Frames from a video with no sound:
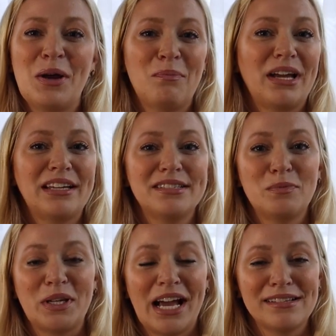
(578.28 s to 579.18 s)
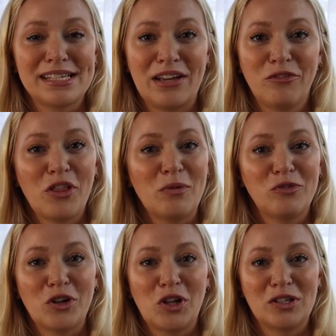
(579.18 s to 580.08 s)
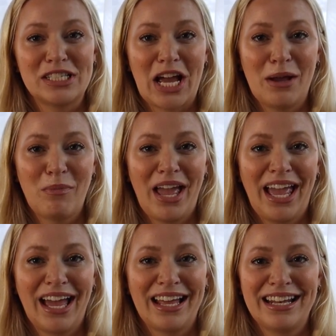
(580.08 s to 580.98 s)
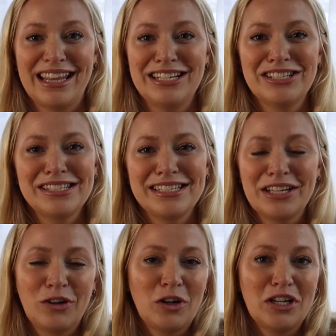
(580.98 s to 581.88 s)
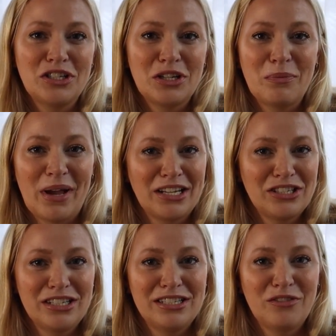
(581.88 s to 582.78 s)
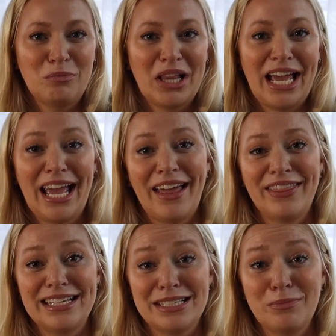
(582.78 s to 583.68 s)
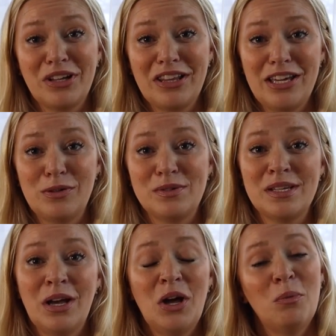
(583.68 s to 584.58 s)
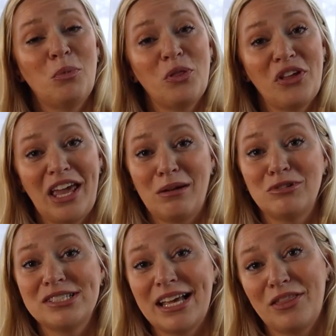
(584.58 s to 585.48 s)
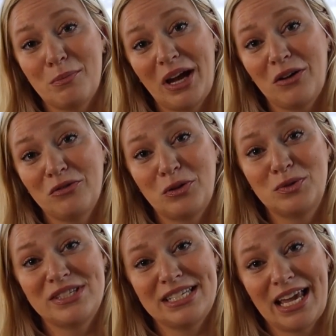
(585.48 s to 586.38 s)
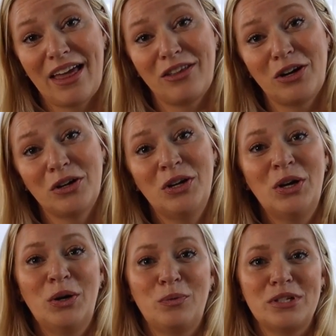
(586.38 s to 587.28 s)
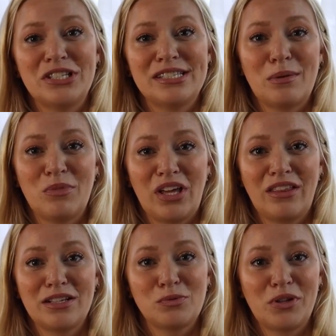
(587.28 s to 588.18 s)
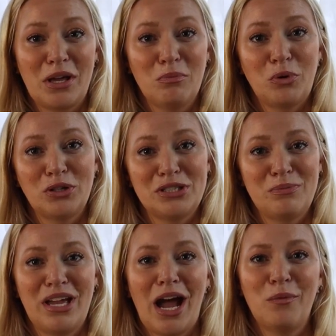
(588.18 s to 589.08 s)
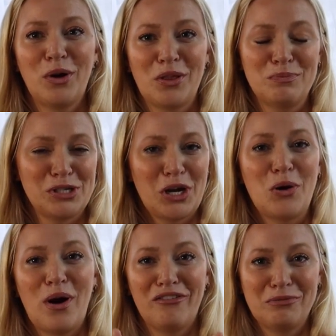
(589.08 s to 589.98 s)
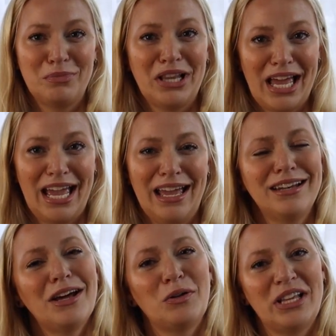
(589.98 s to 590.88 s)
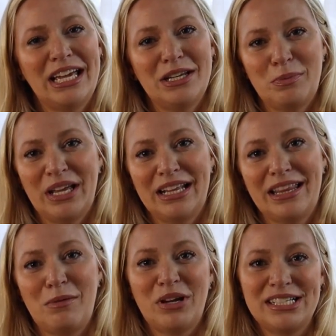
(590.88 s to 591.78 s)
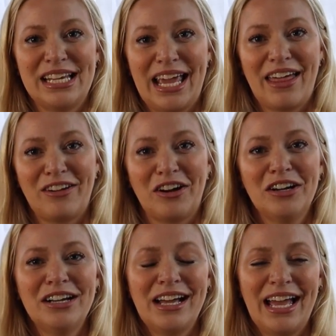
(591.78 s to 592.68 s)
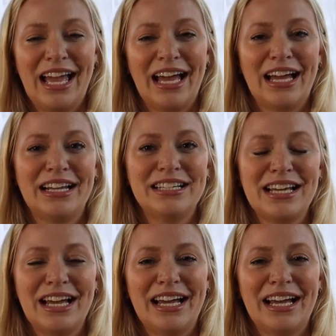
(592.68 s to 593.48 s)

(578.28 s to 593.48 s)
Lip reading: My kids have been asking for them for a long time, and they just encourage imaginative play, and they typically use both the cameras and the microphones together, which is something that's really important to me. I want them to go off and play not only independently but together, and